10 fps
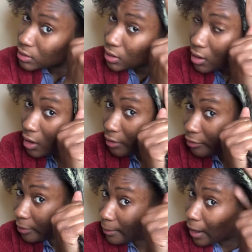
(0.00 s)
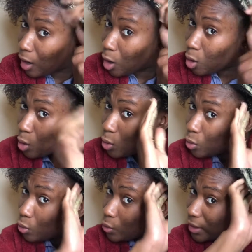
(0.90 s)
cover my
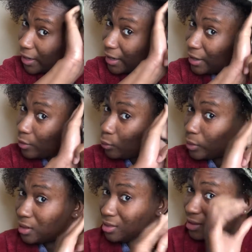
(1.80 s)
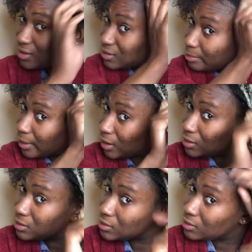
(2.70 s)
whole head with this paste.